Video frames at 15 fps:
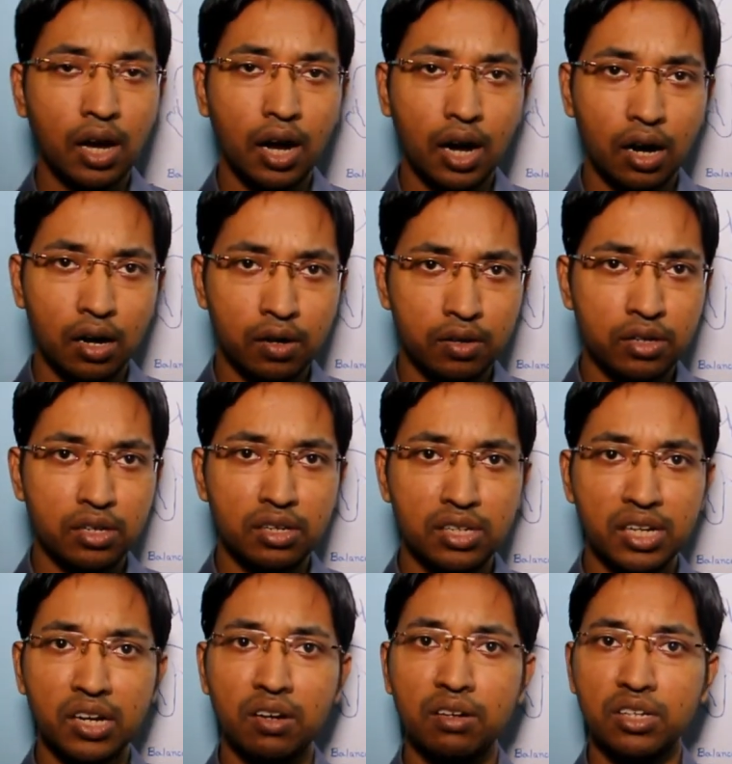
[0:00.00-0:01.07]
are
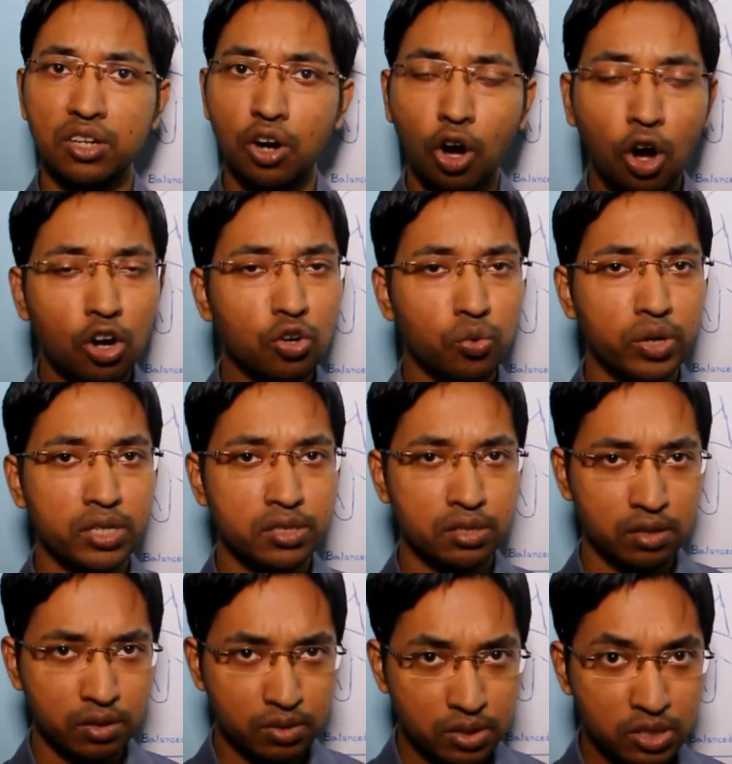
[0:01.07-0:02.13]
nearly
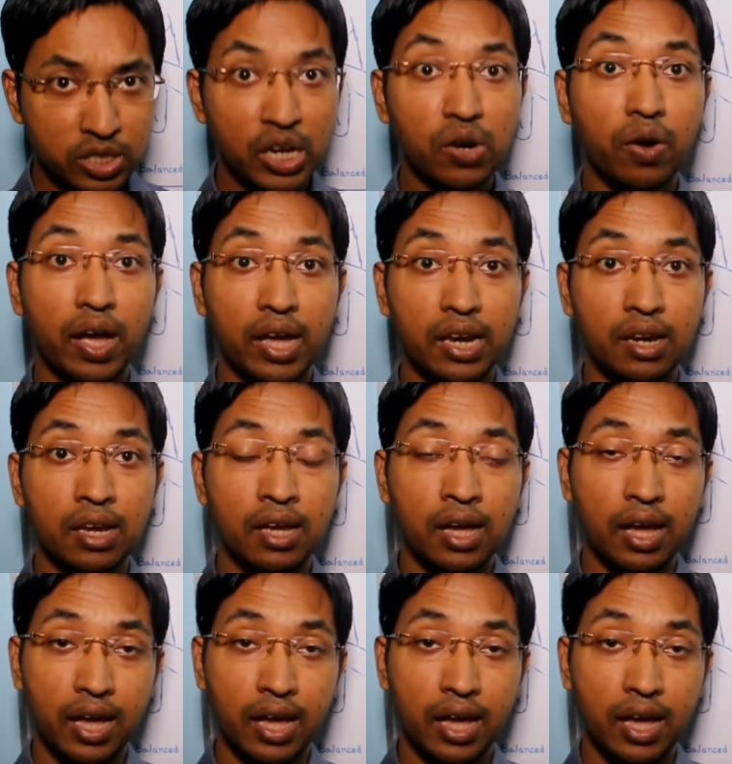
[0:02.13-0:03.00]
always sterile